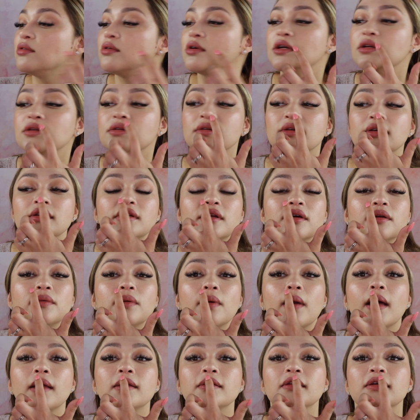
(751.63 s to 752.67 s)
You can see the
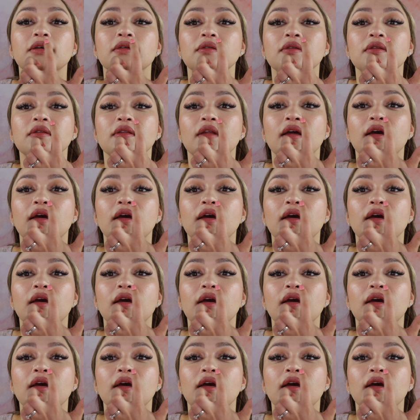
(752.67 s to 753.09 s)
redness in